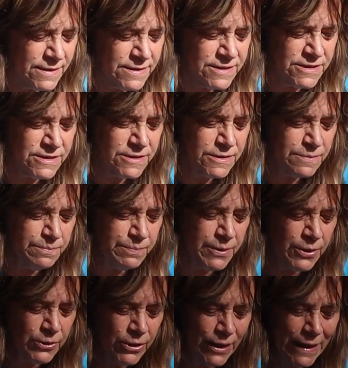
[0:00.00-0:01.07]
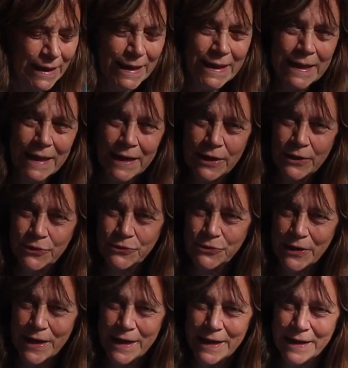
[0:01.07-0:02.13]
Spirulina
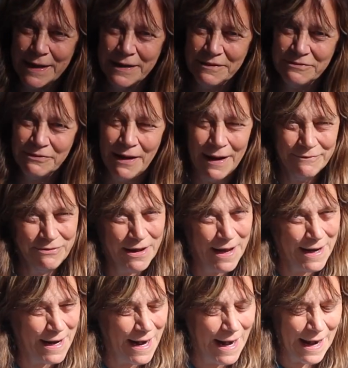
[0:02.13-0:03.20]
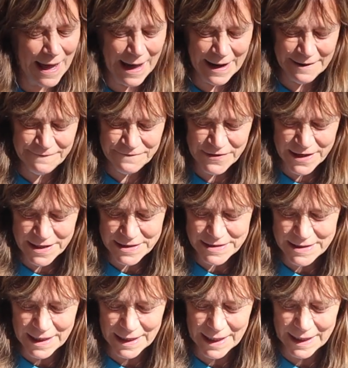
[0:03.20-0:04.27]
Crave. I've got a lot of fish
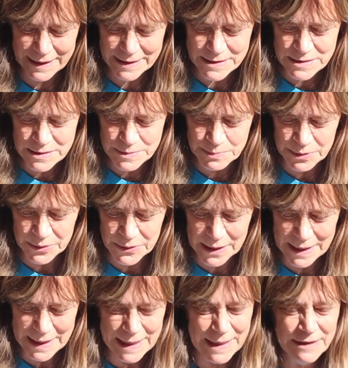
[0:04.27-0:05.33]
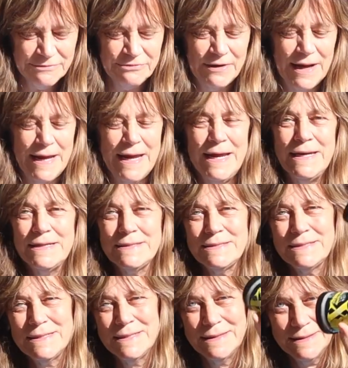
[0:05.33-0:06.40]
that like the spirulina
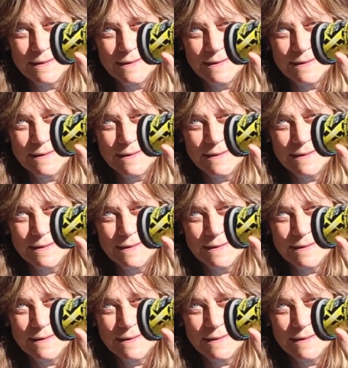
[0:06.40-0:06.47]
flakes.